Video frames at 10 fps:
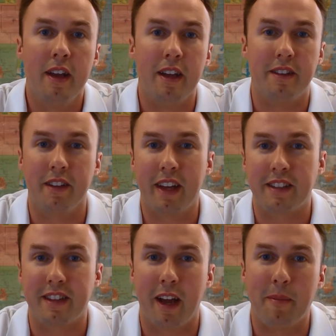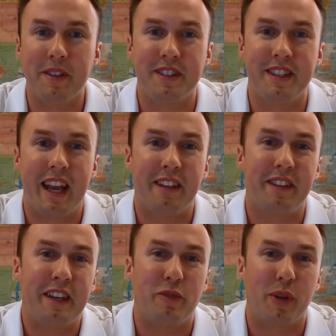Until next time, this is
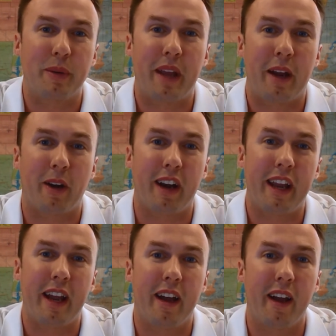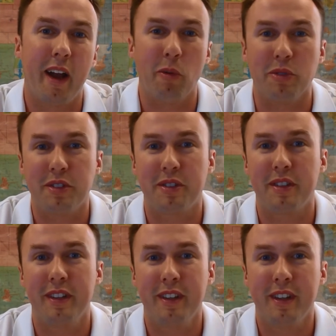Anthony Drew Gary, host
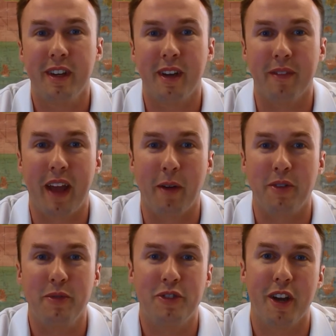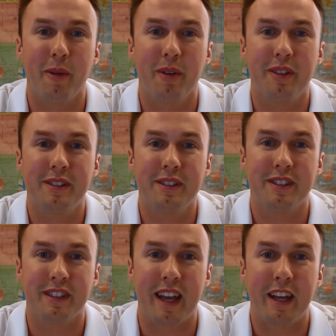of The How To Show,
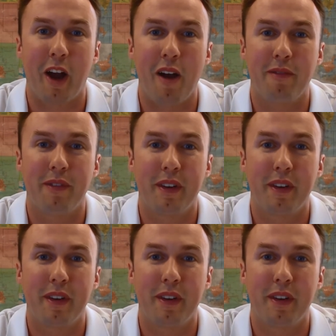signing off.